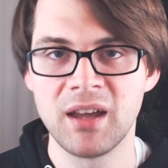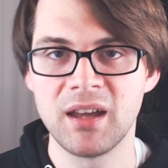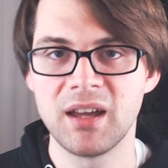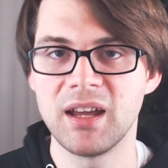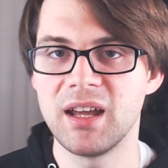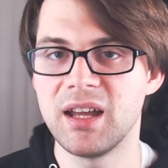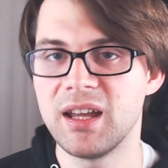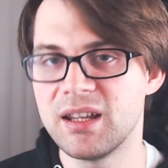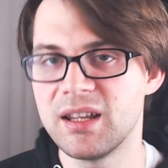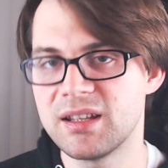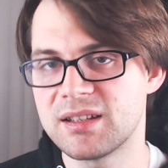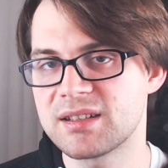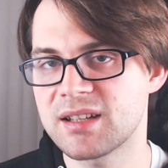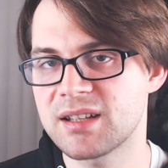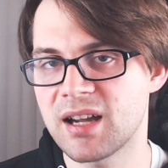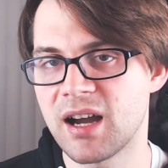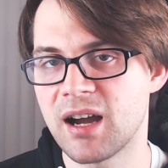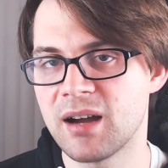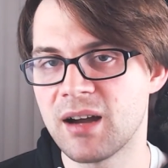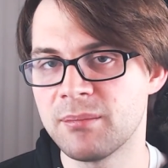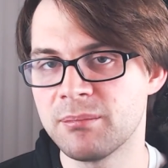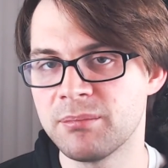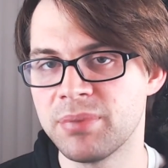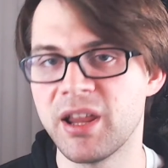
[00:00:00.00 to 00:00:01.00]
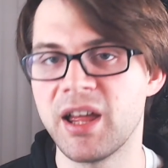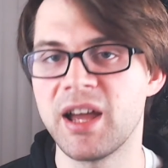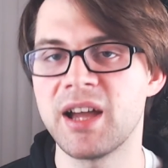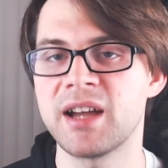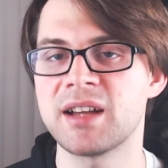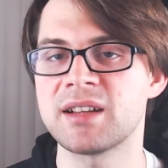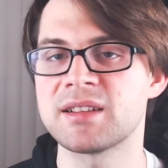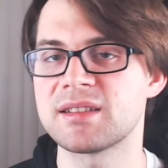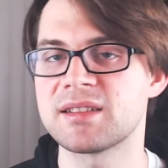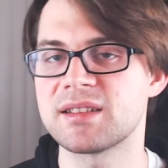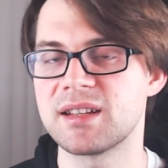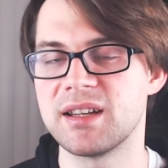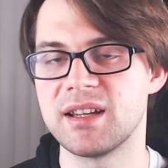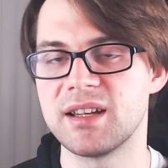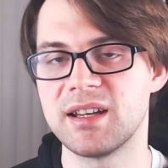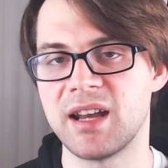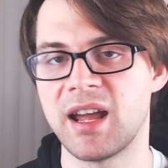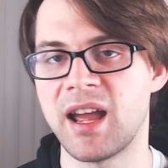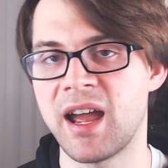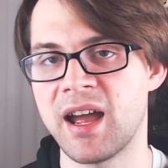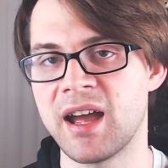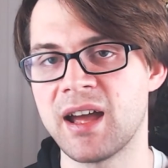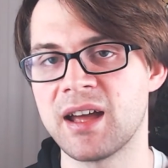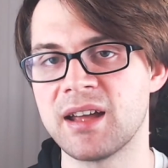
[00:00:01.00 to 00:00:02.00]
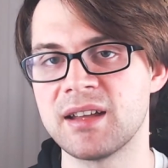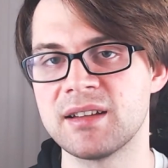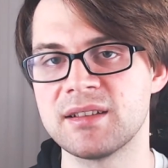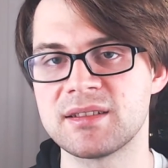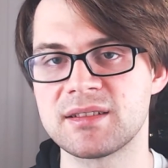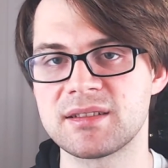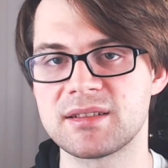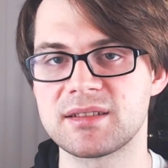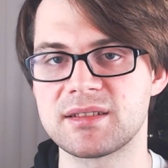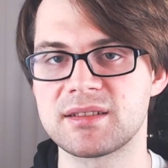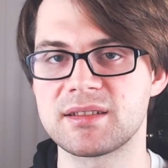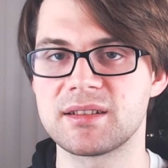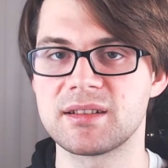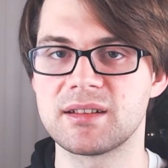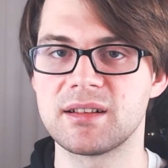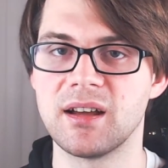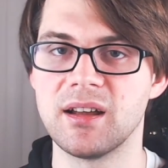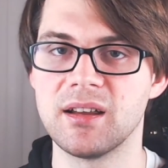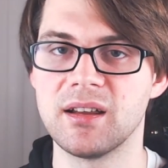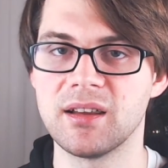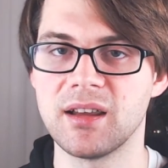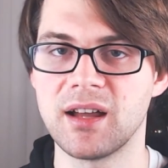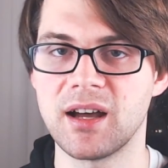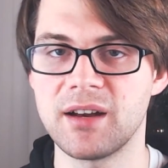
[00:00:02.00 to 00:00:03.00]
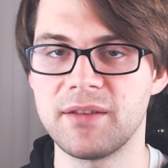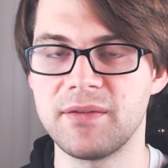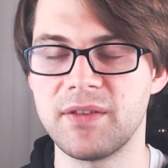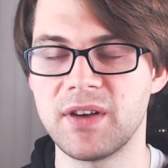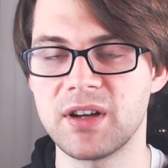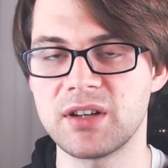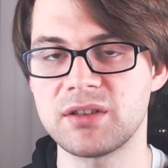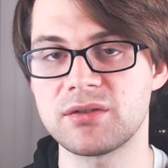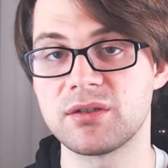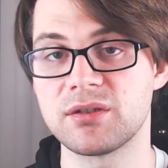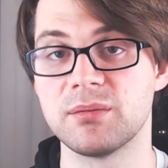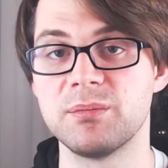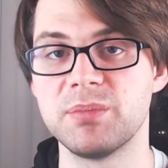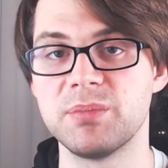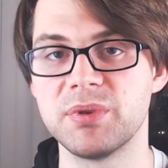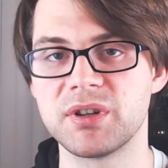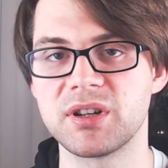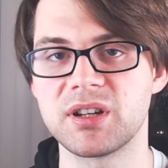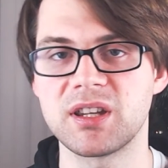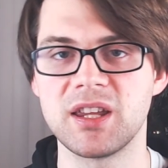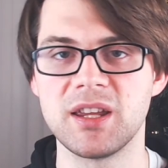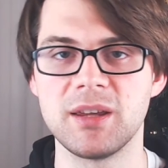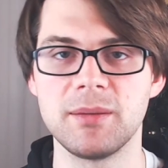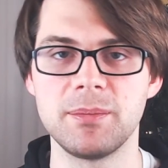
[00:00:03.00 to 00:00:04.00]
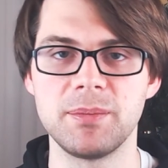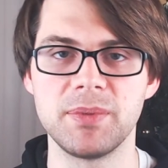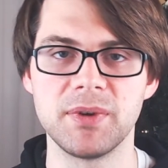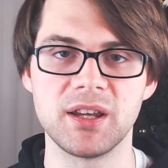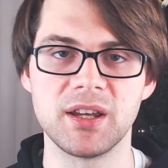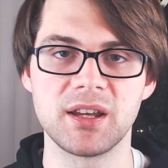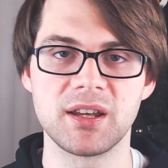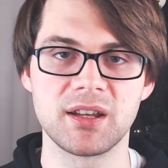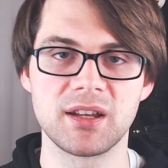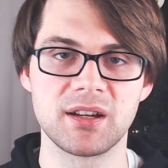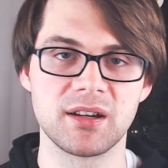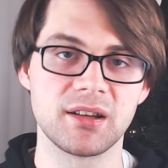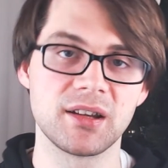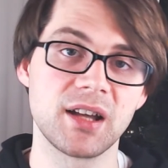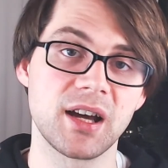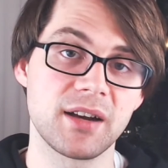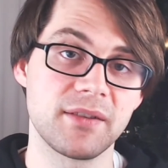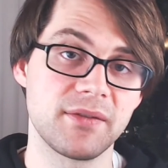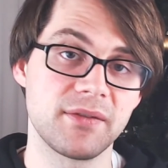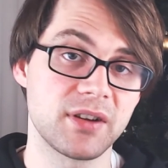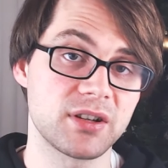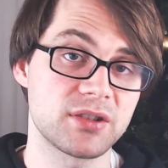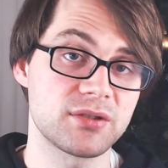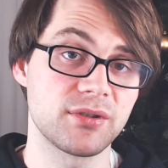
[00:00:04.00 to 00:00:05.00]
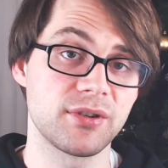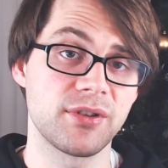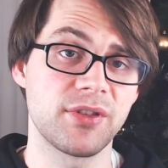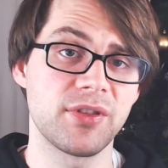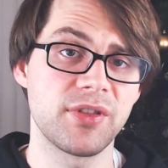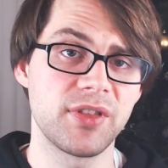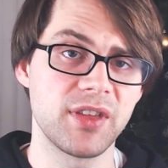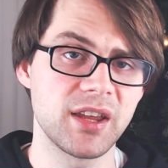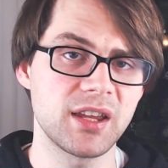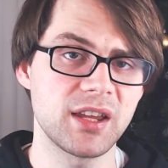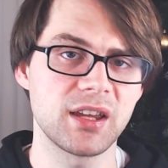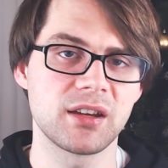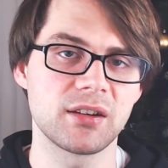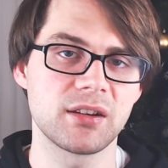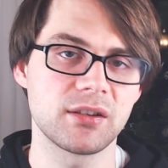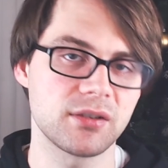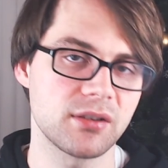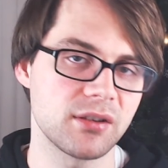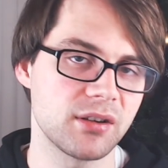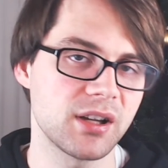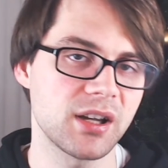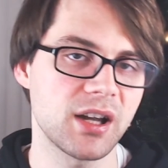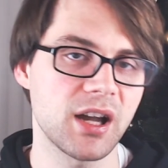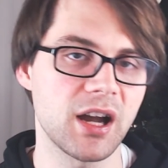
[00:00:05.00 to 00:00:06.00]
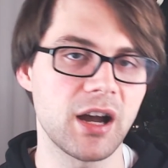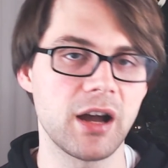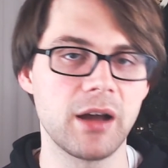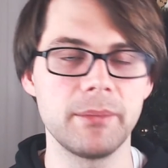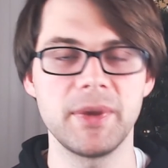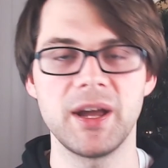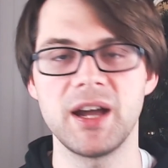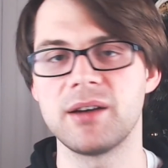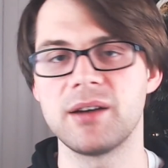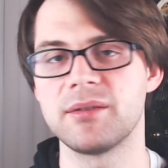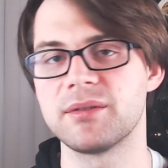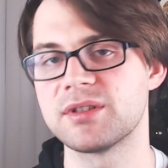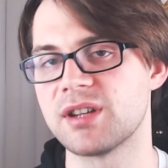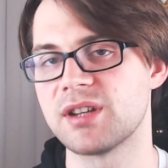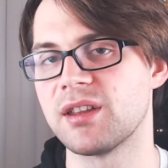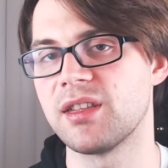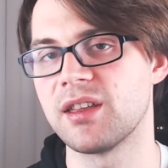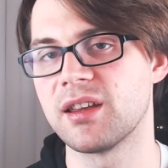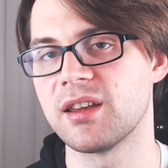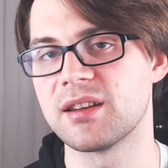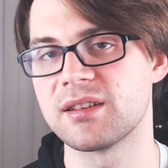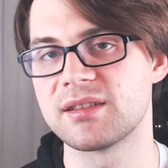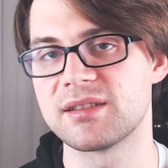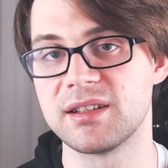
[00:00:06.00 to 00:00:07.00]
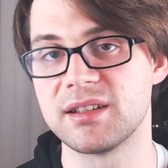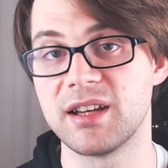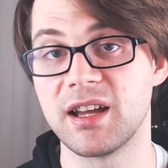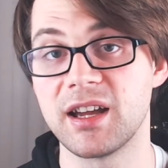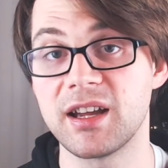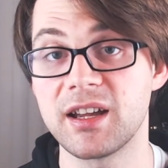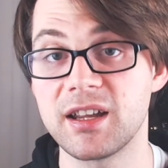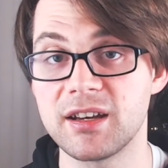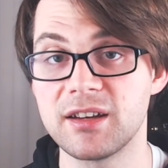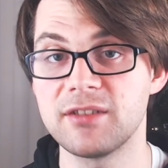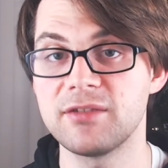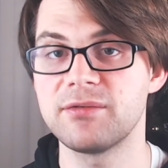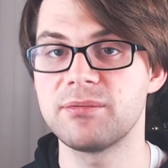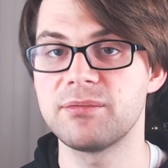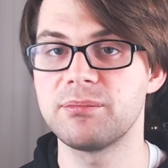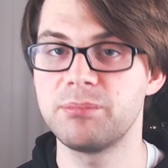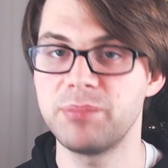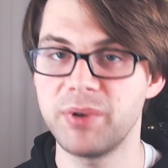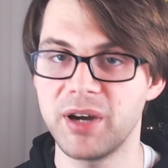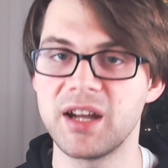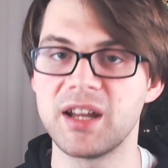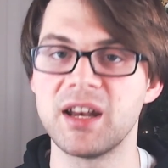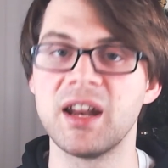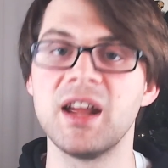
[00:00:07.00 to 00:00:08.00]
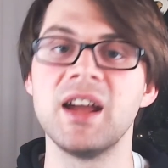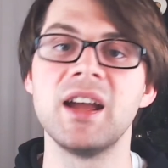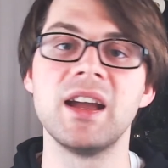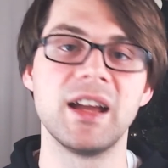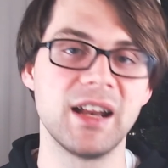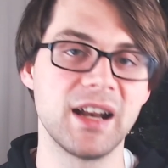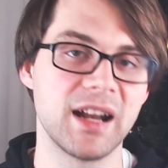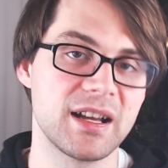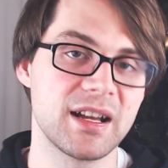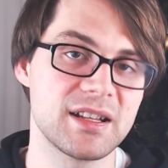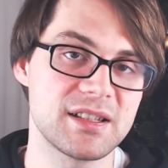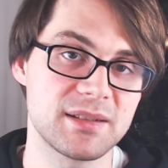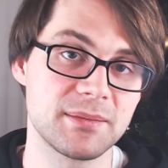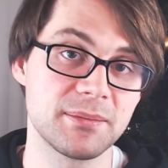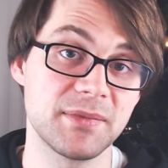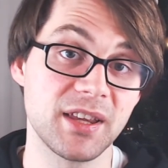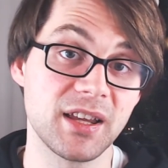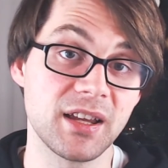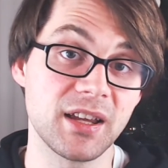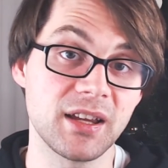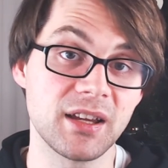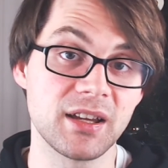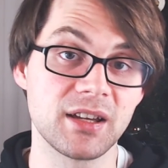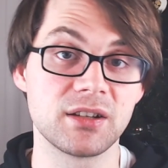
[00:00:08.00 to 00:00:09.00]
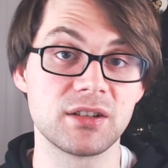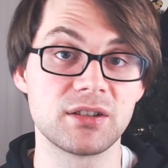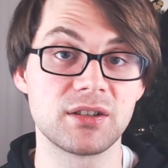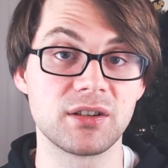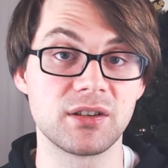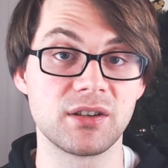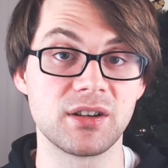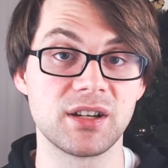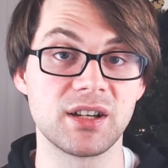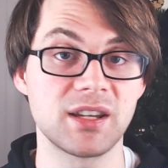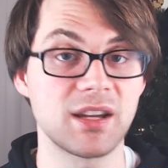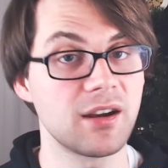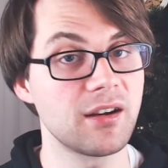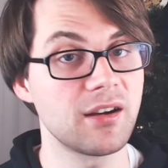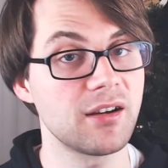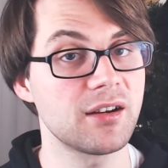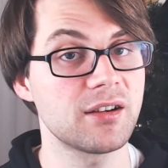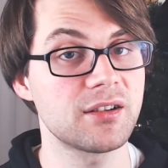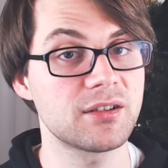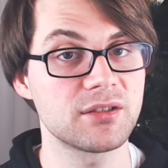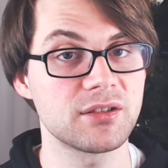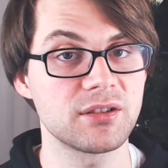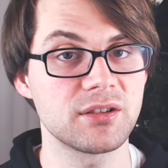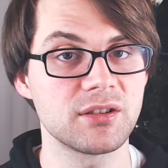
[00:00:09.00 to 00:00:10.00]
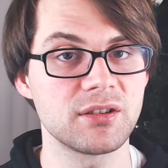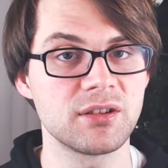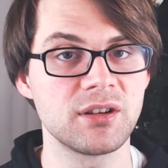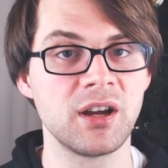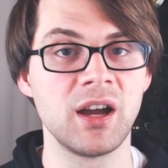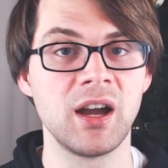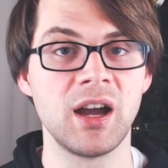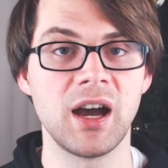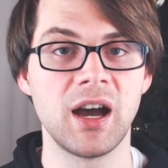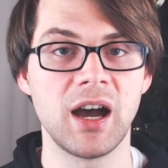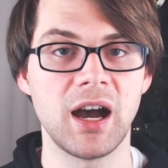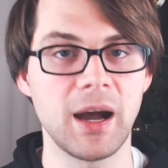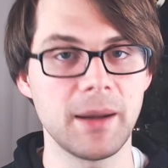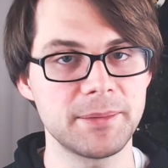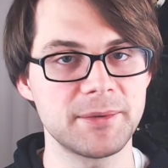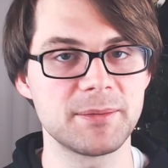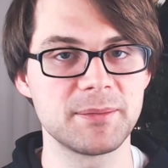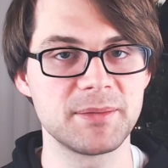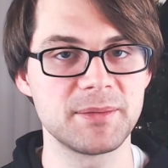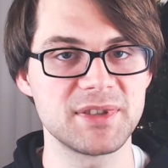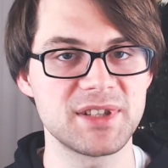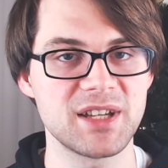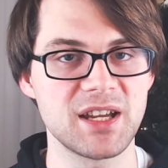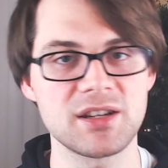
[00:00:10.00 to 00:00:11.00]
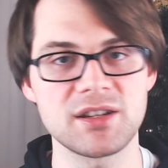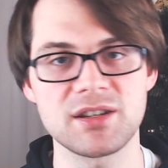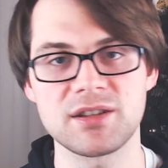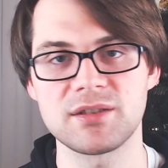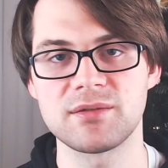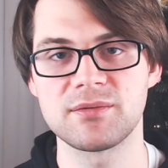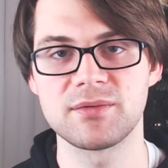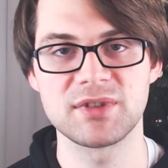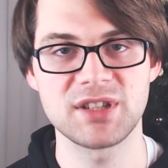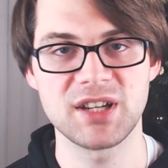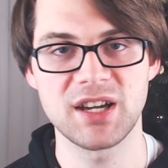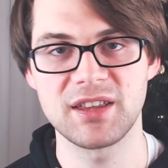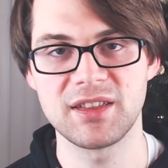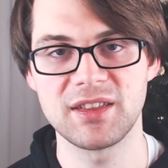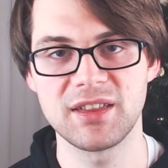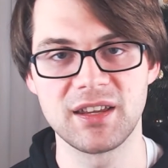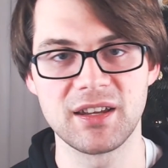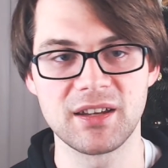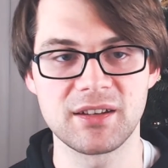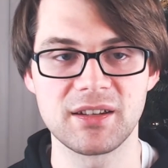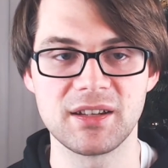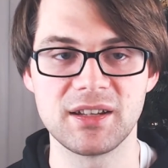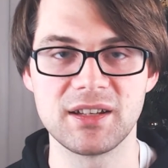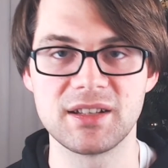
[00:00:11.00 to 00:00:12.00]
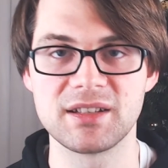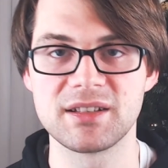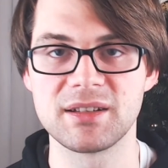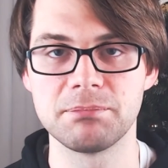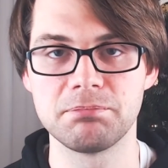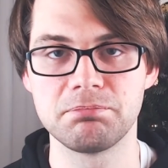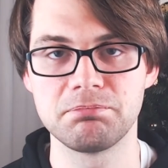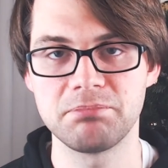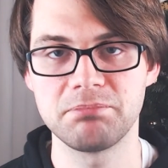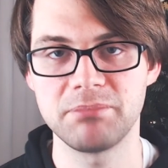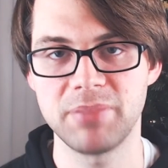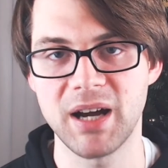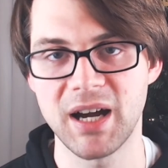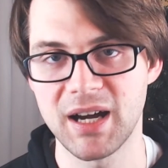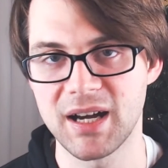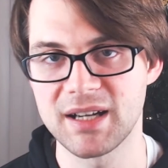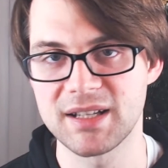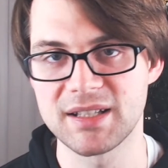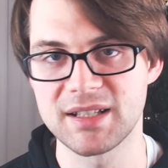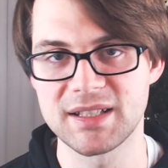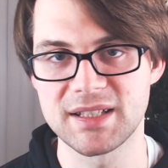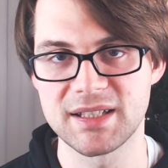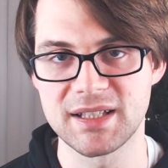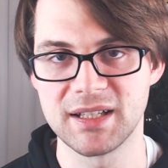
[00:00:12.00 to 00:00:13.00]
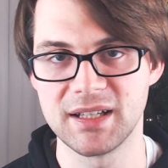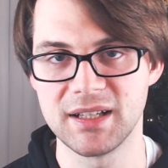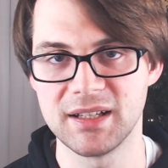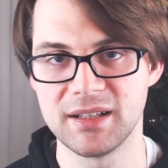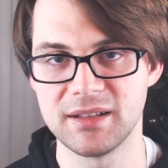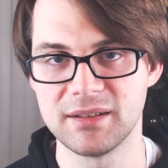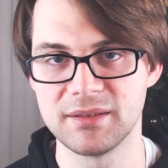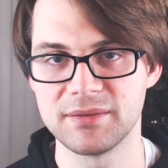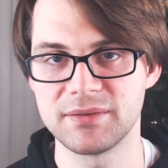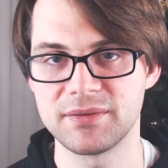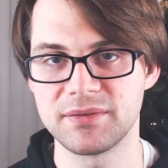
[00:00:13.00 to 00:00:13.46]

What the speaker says: It's complex. It adds a lot of extra bookkeeping and a lot of extra thinking during combat, which I think is a negative, but it adds some thinking during character optimization, which I think is a positive.